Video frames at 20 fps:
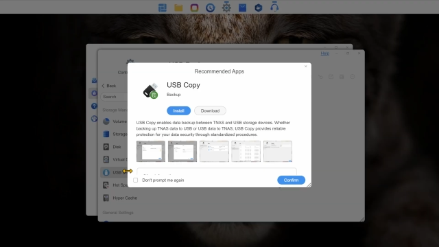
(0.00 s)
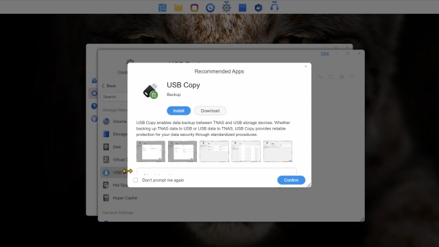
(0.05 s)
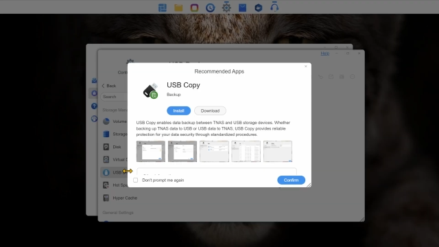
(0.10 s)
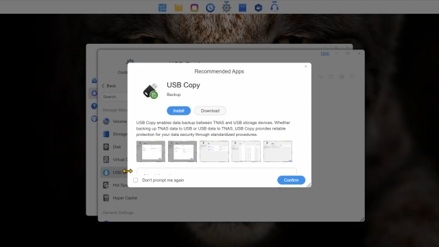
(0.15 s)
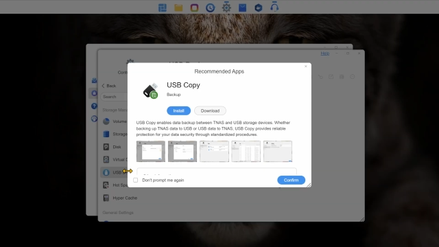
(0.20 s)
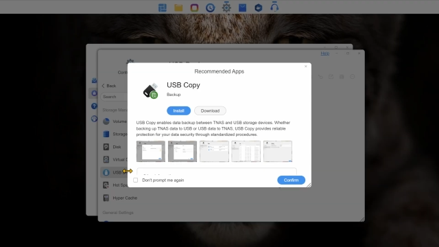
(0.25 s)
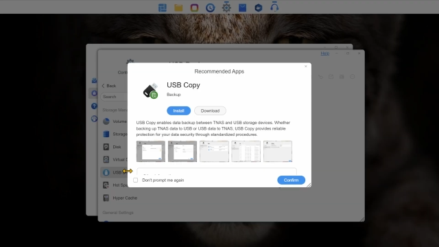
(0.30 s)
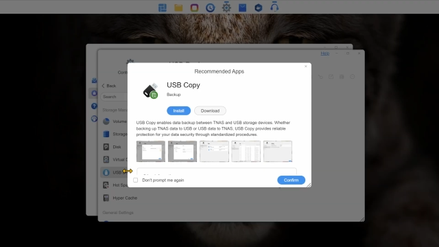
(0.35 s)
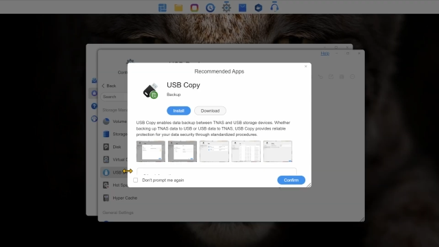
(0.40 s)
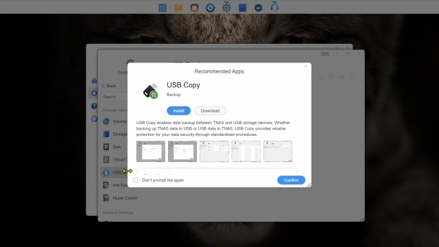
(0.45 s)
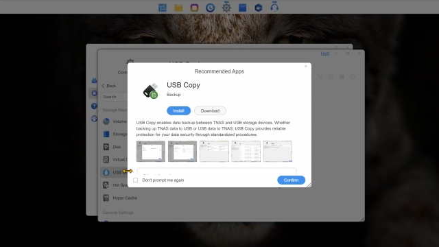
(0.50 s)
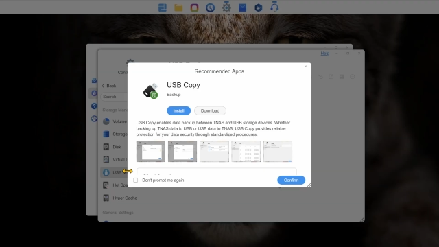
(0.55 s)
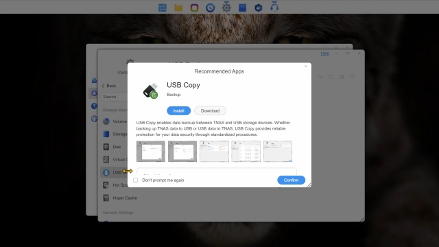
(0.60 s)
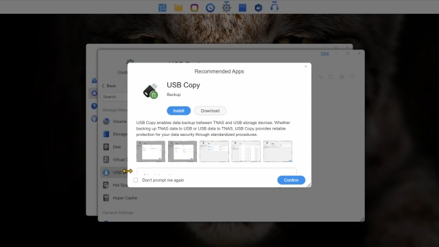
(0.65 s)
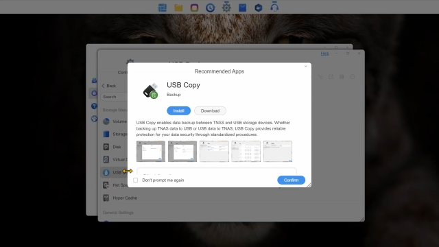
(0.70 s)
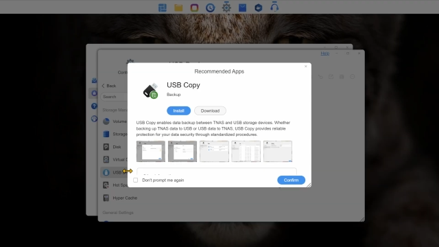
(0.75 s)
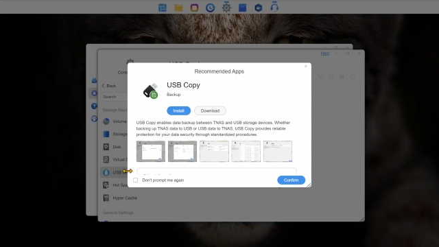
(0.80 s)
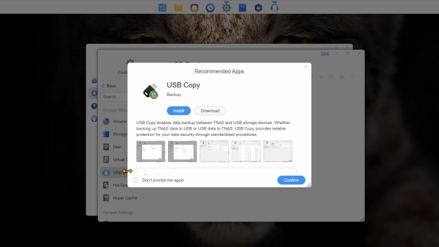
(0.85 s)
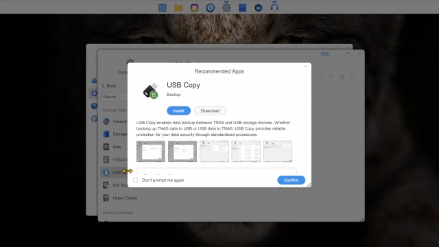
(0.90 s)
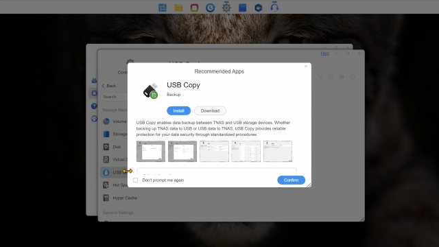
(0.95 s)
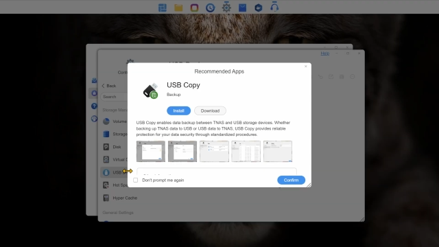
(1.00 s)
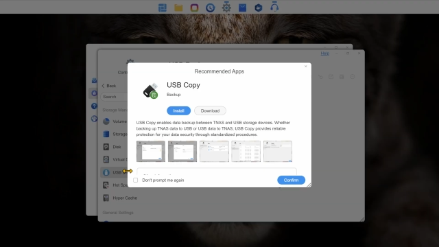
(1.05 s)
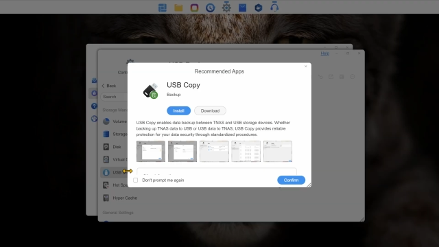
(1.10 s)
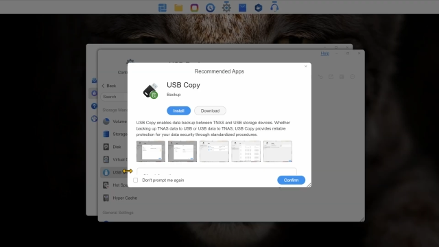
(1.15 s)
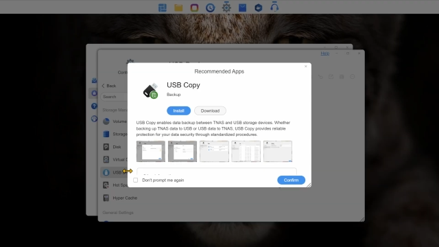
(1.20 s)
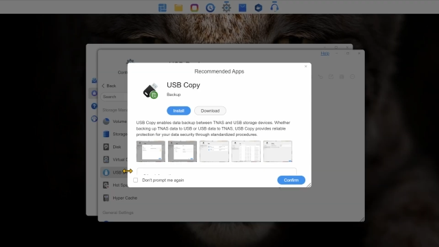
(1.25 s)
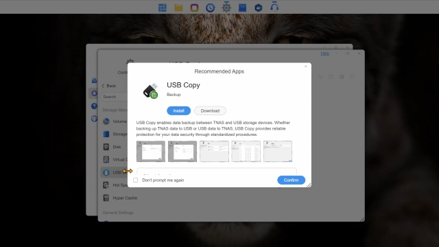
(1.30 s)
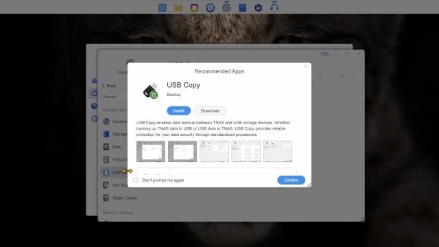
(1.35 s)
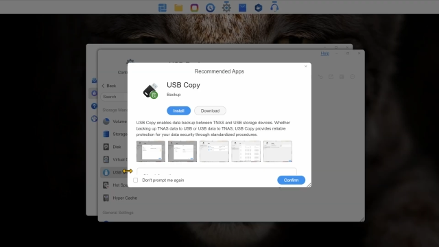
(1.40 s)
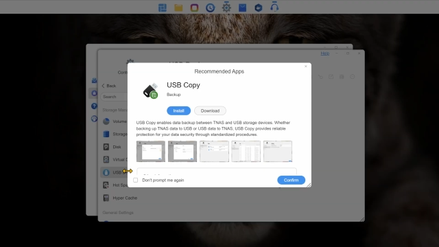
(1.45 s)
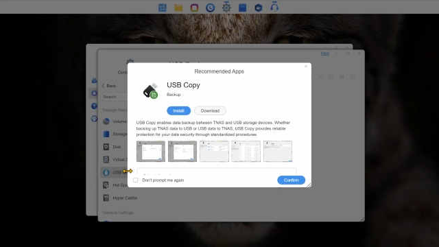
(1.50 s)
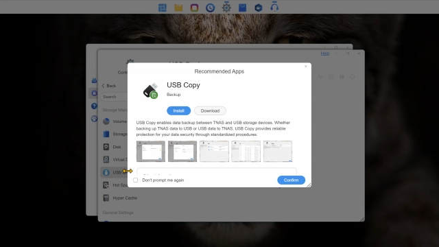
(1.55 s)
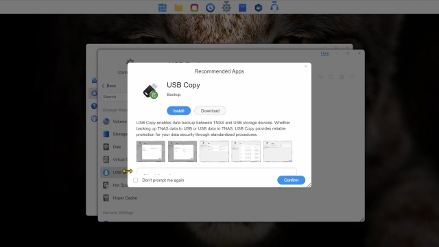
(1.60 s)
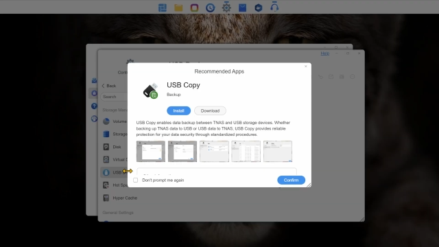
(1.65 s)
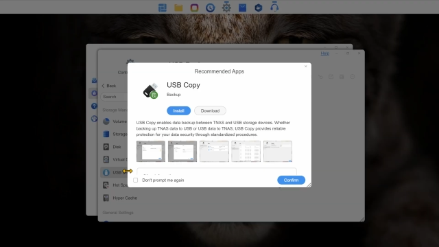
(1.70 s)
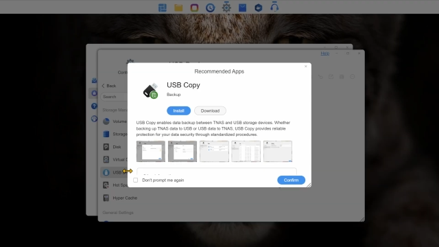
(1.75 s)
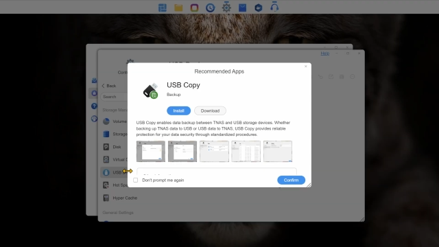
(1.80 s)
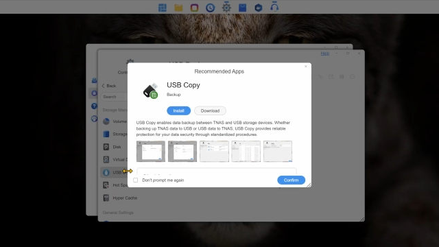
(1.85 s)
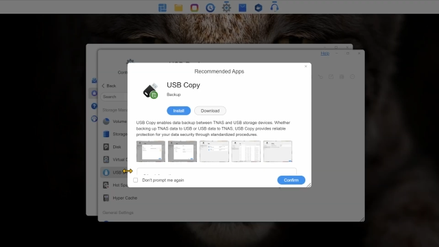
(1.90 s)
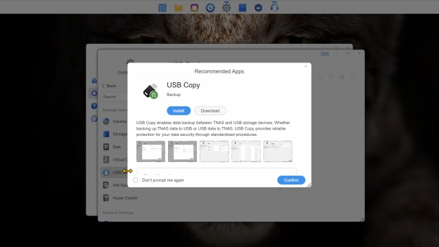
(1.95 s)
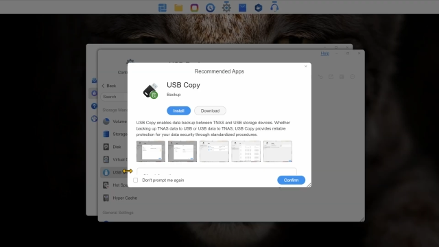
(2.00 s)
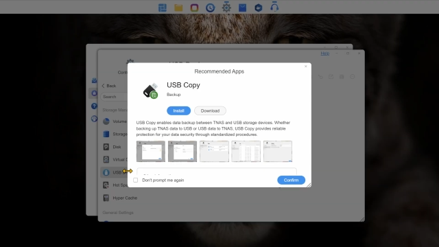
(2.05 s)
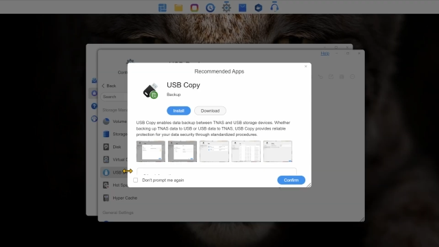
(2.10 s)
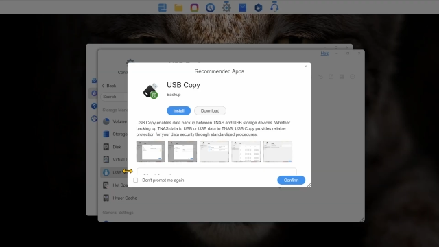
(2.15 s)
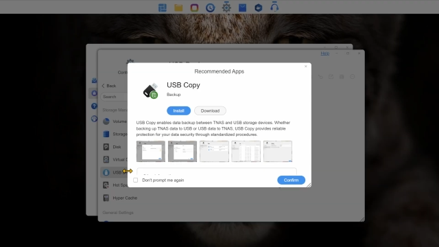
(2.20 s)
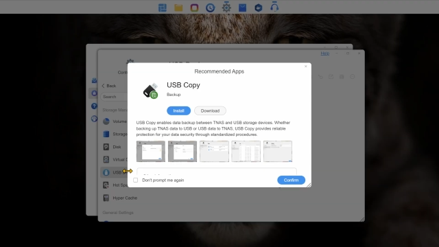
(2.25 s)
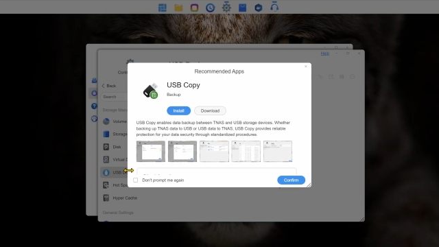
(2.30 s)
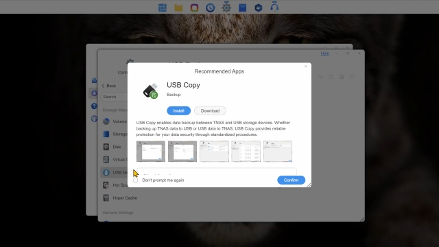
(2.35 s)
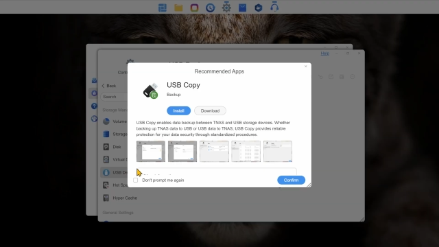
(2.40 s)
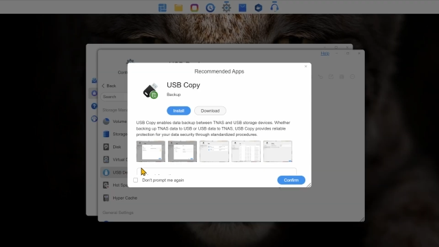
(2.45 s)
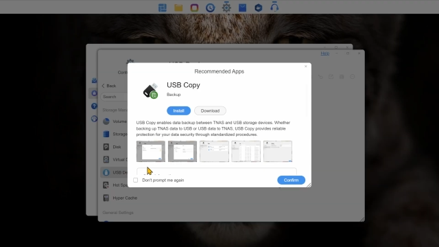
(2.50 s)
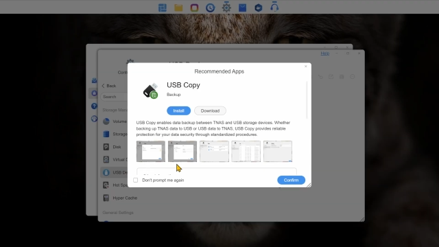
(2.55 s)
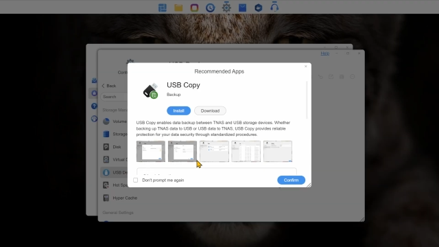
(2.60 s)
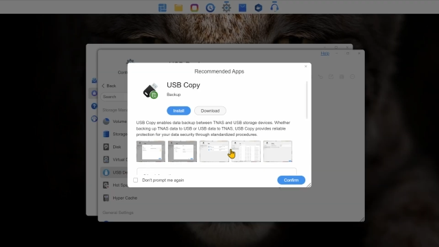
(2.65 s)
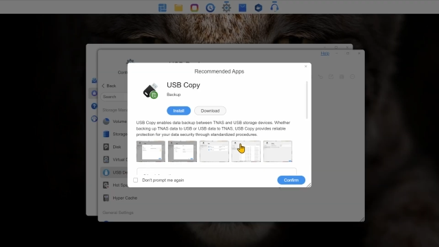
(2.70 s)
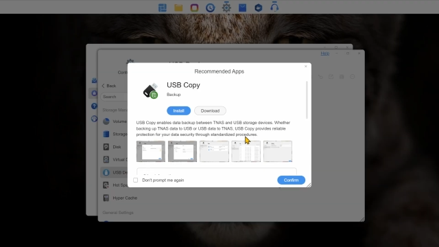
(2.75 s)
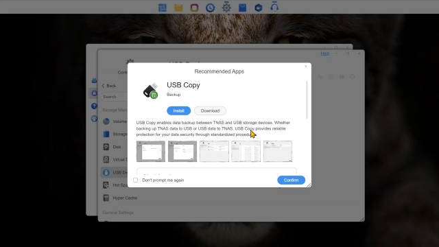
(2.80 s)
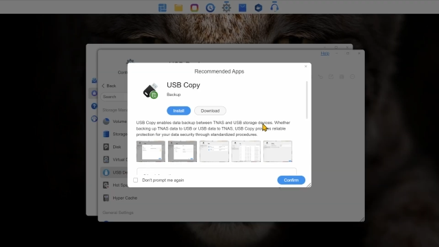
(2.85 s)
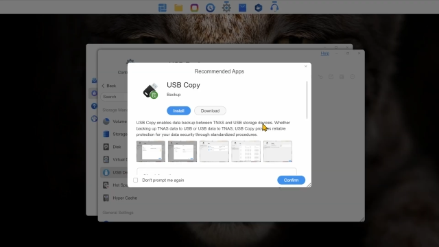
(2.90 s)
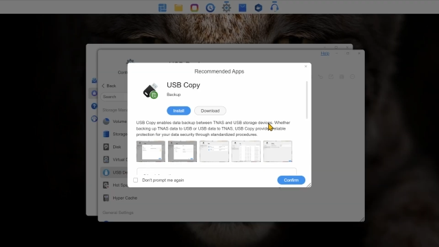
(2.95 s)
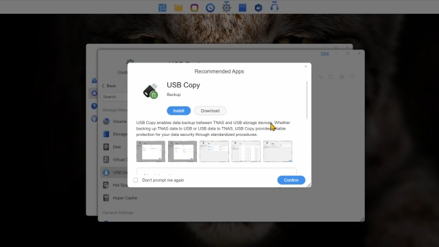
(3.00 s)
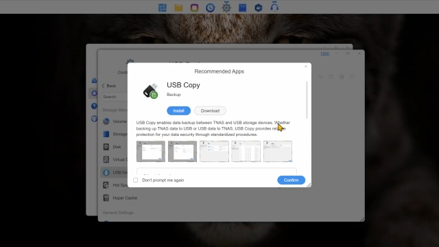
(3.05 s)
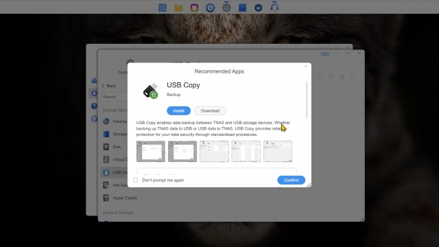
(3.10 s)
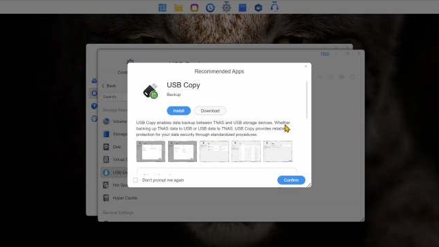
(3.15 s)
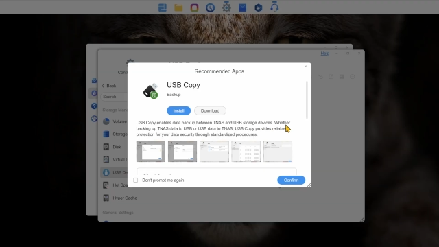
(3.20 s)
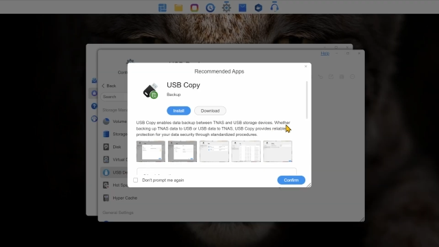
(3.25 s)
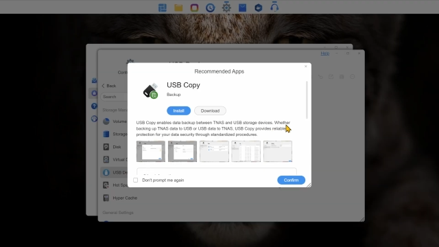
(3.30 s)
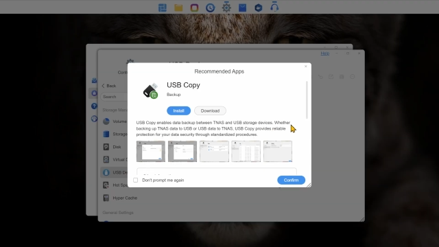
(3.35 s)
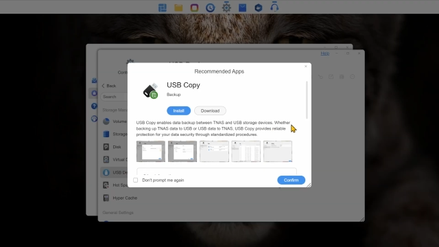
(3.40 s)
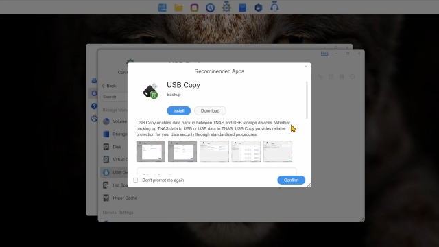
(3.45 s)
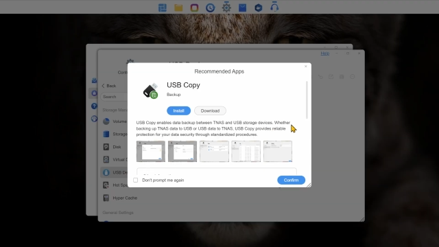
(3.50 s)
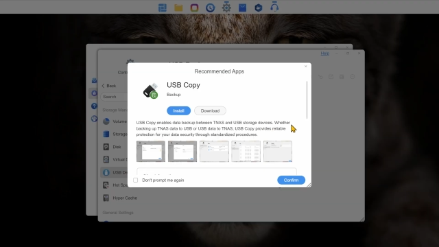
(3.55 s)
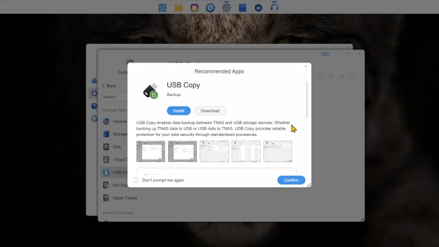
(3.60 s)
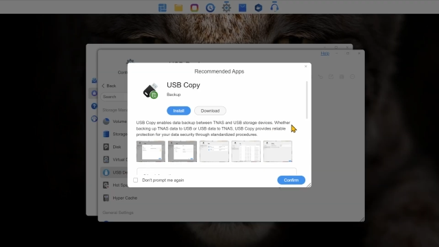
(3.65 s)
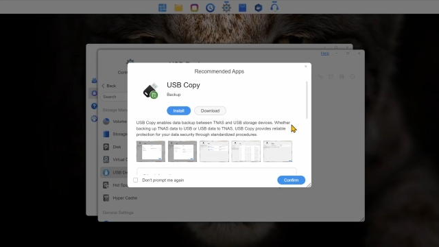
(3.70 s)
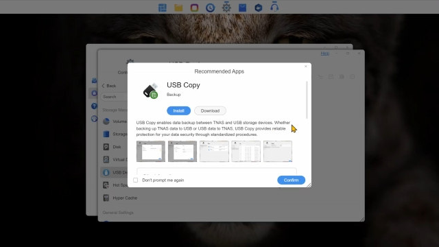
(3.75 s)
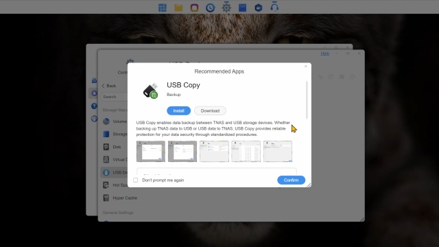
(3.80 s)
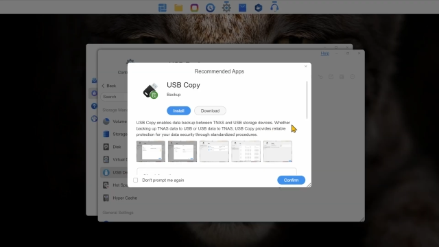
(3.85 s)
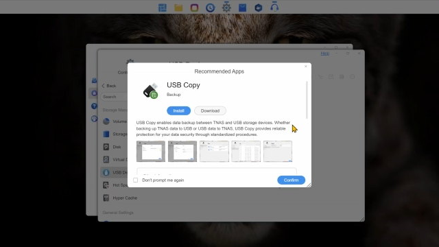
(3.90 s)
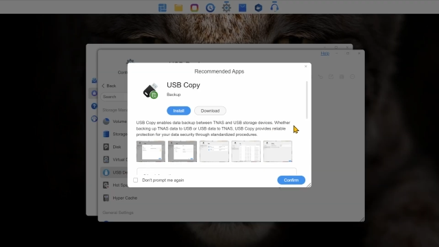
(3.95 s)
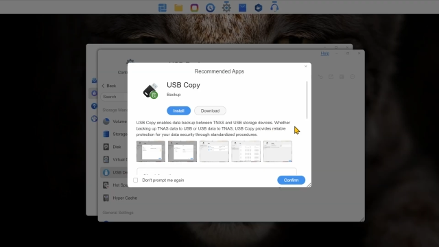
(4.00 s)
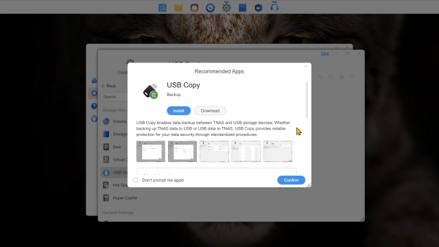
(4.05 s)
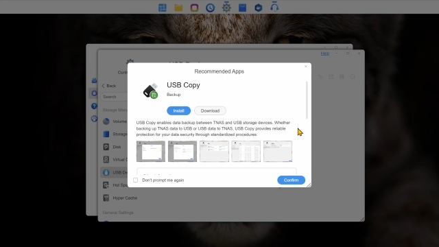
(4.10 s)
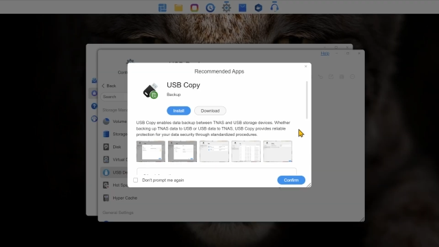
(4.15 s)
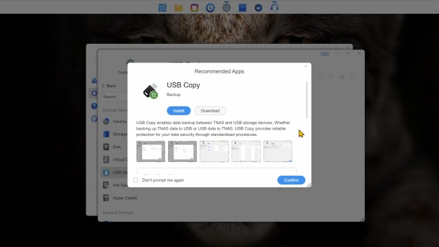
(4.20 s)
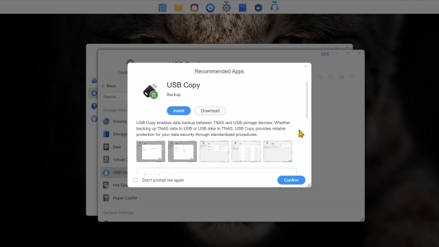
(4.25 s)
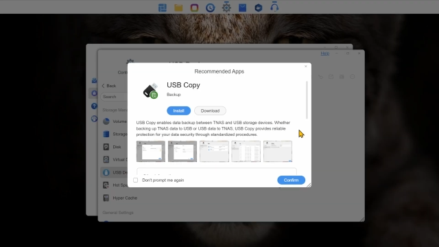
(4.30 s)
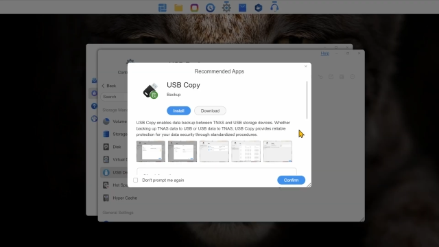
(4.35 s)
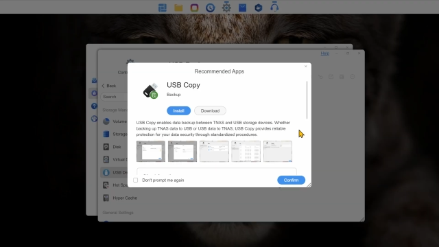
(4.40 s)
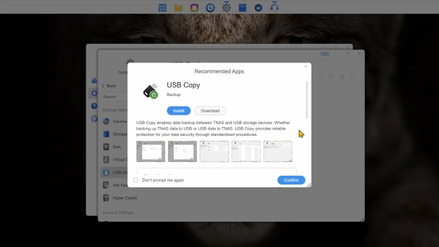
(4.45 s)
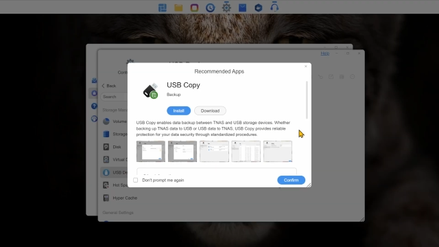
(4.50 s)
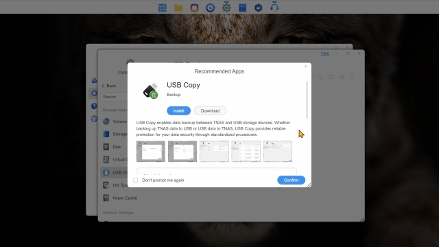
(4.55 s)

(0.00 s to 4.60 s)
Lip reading: No face is visible, so there are no lips to read.